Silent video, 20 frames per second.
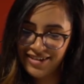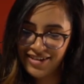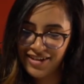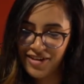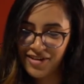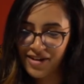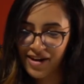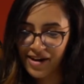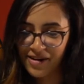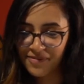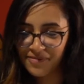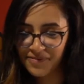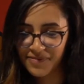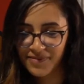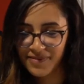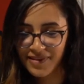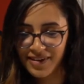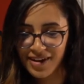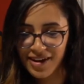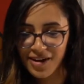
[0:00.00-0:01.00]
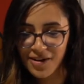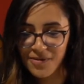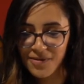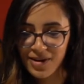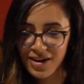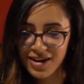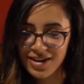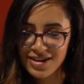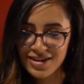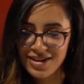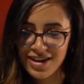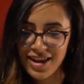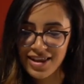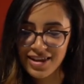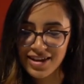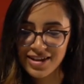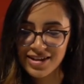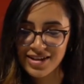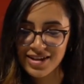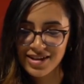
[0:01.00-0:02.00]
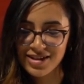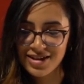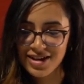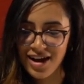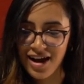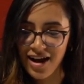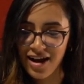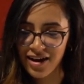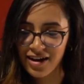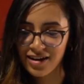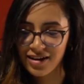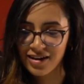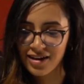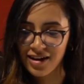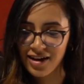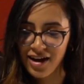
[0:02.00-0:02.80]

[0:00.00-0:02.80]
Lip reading: Okay. We're gonna set these aside.